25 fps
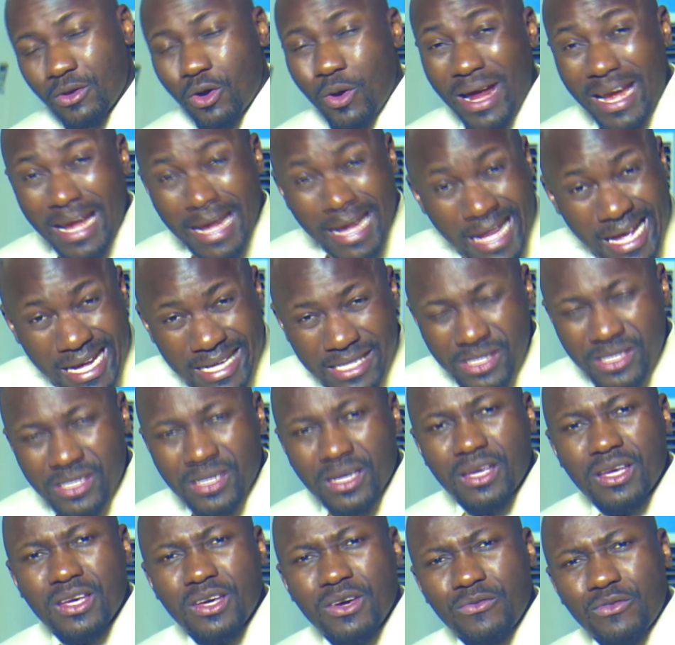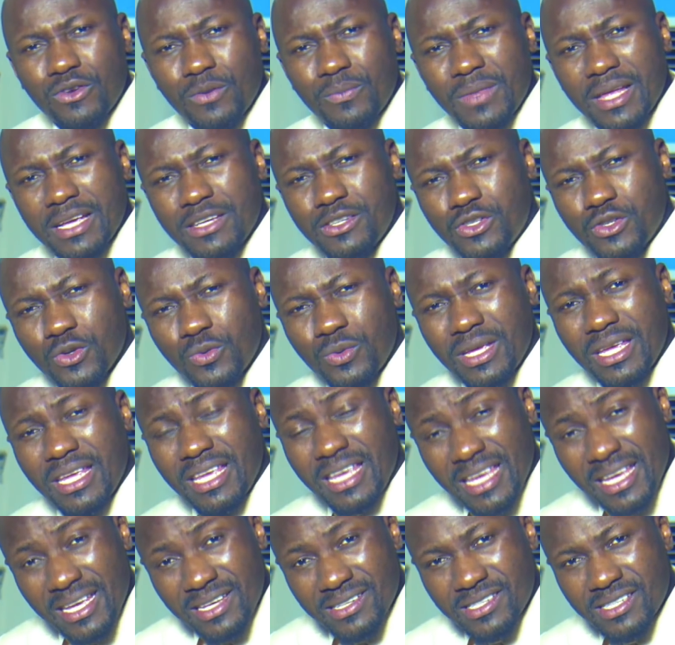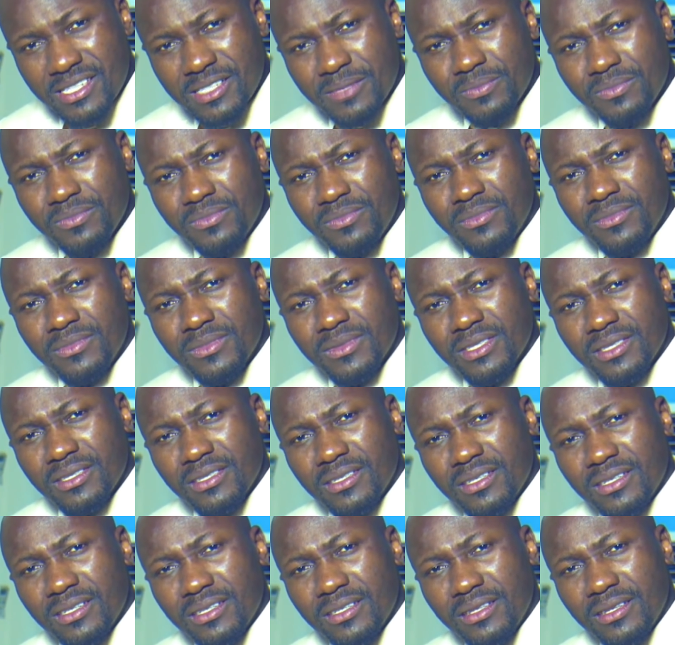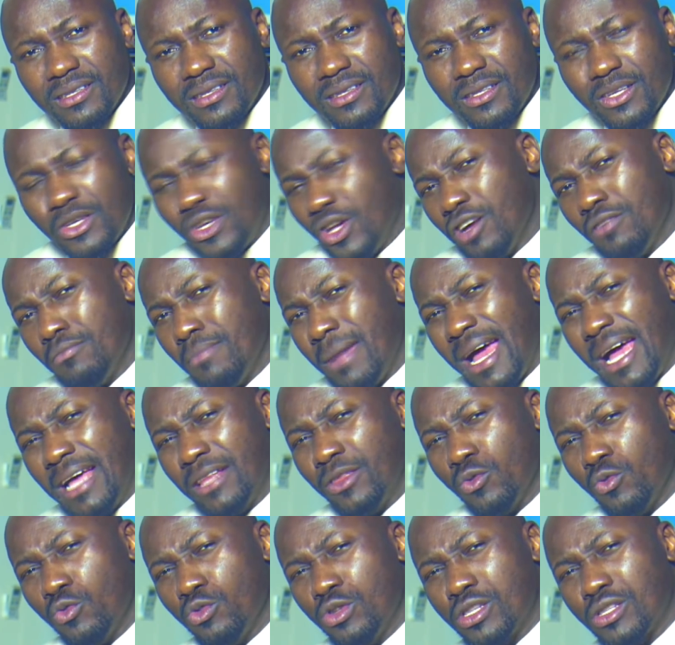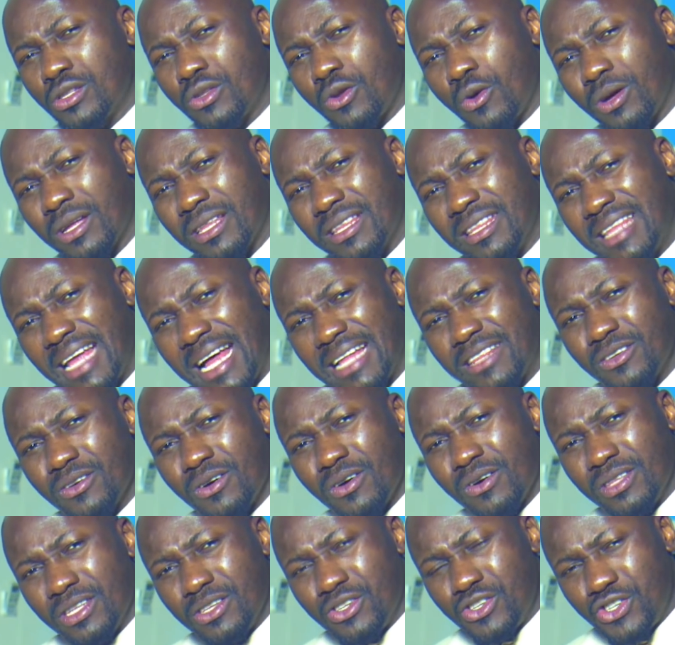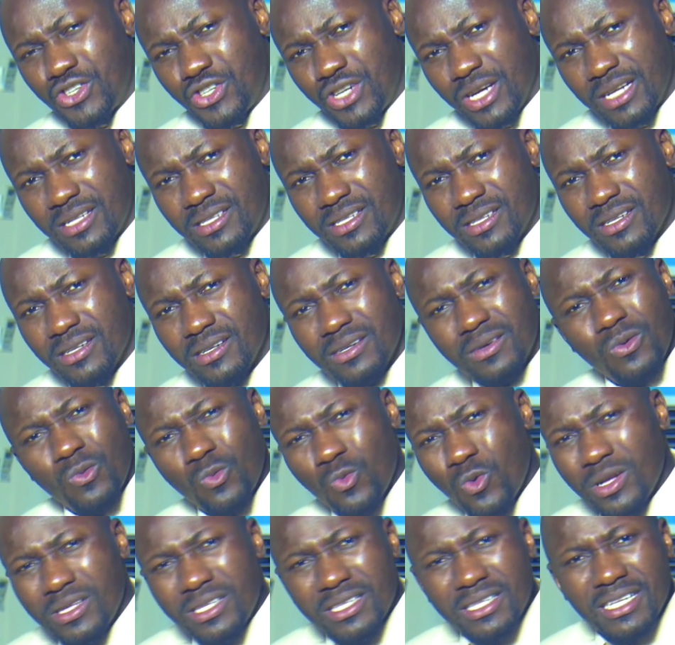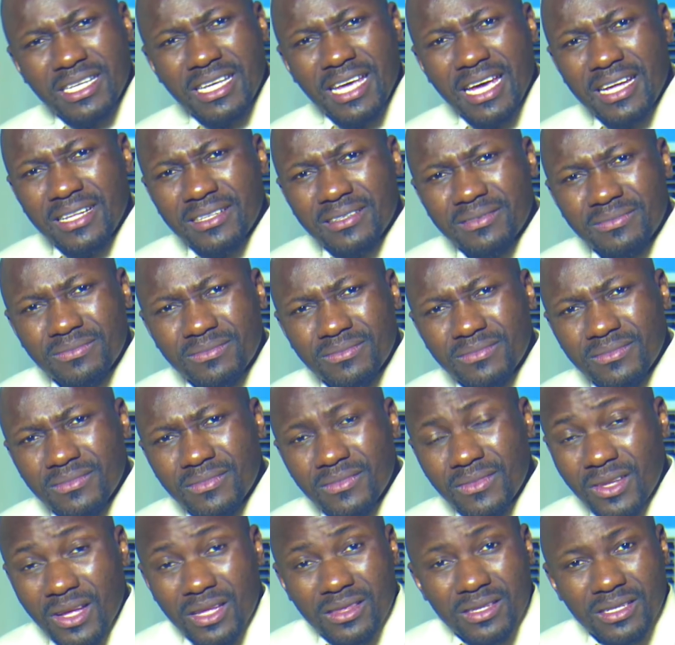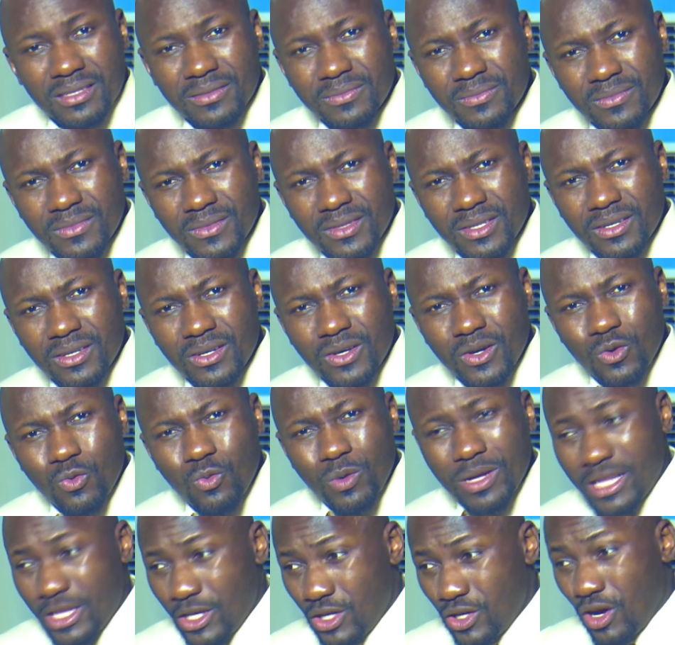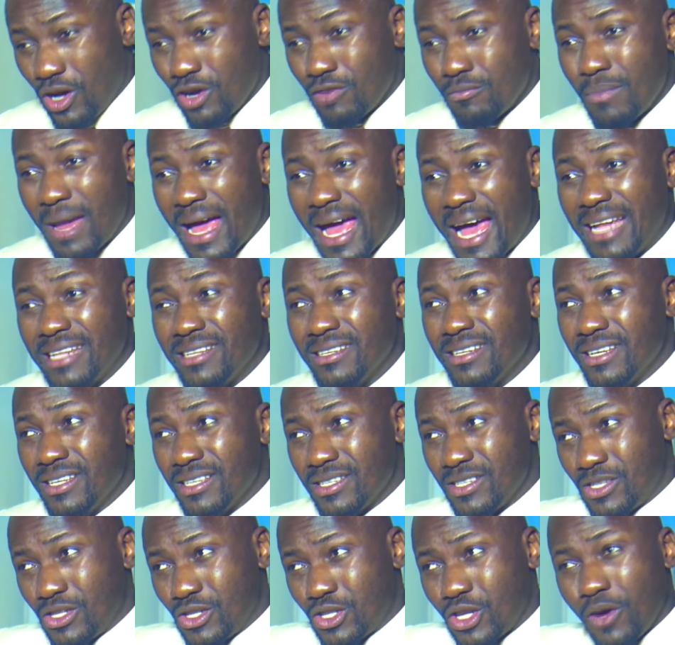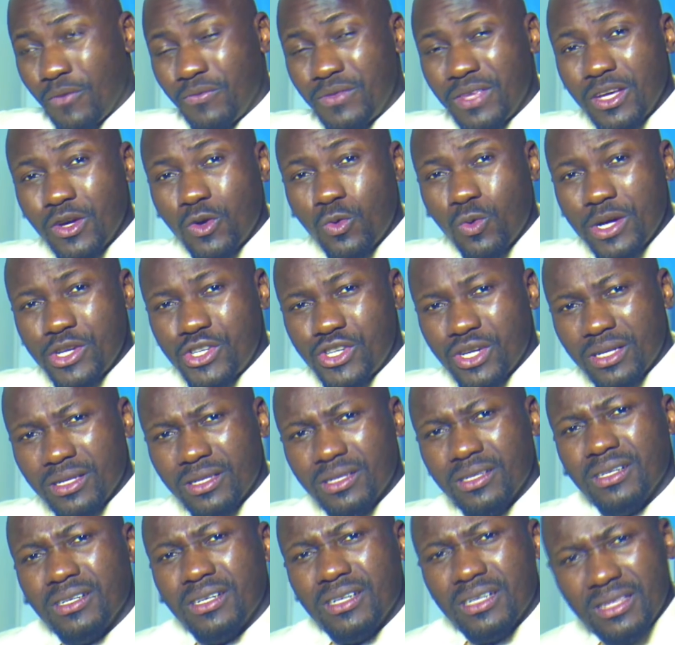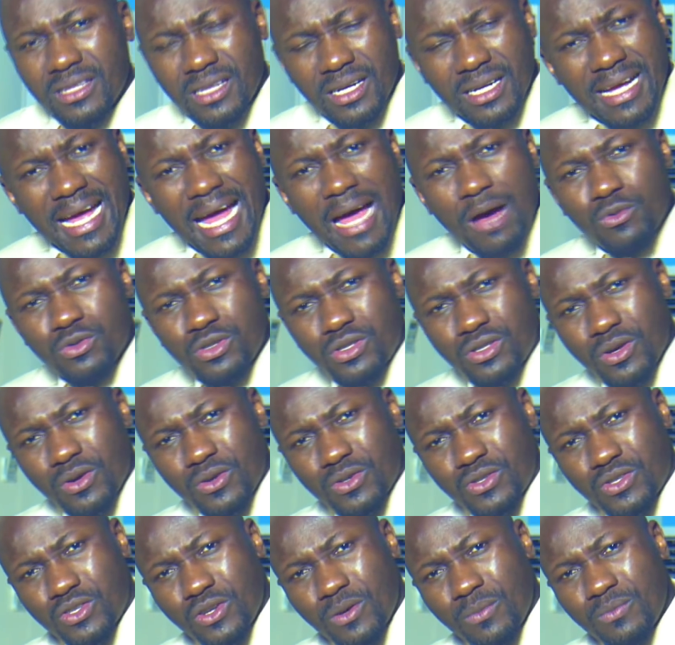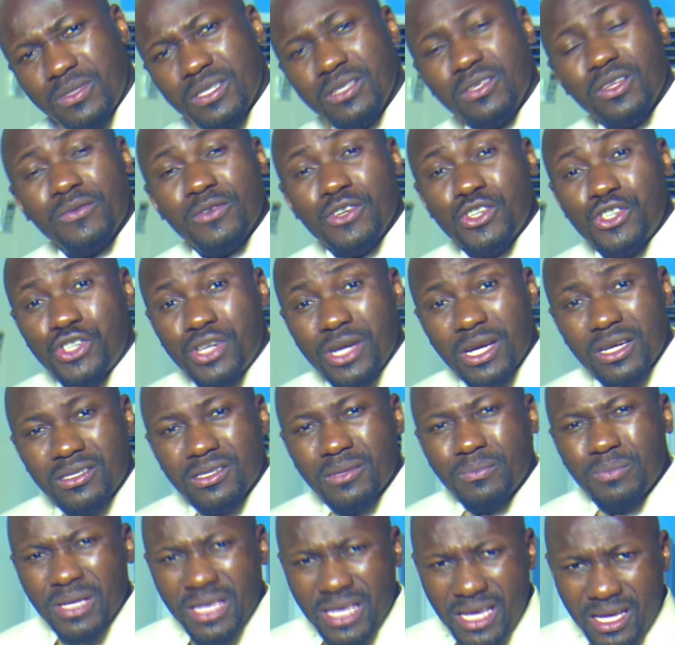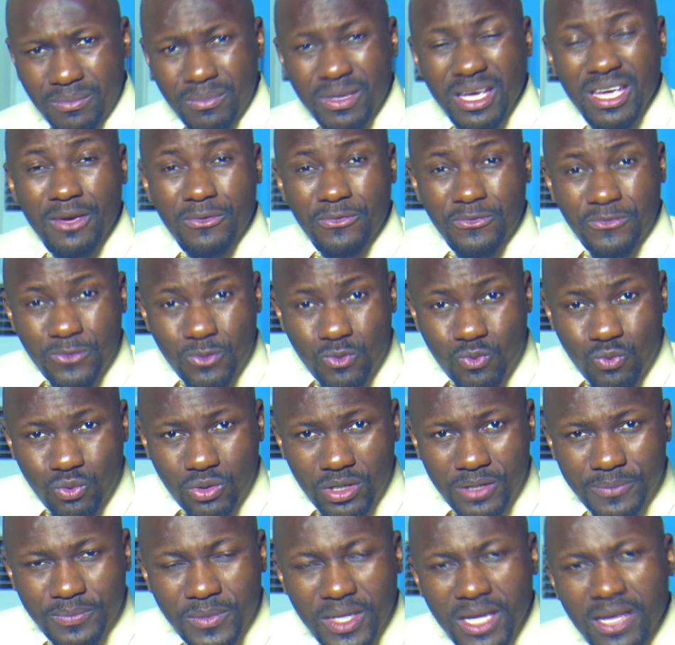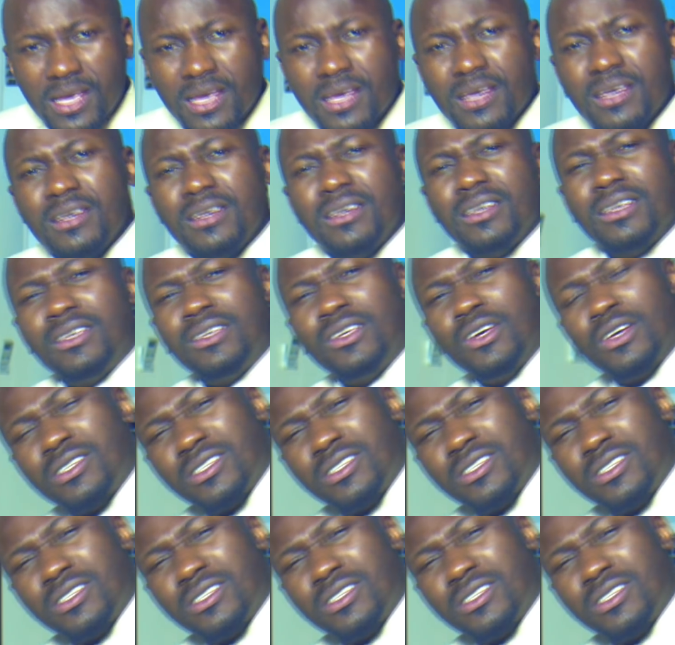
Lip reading: or I learned from that story is the young man who stuck that on his shirt, what did he gain? Nothing. When the young man solved the equation, the guy who stuck something on his shirt became a fool. Your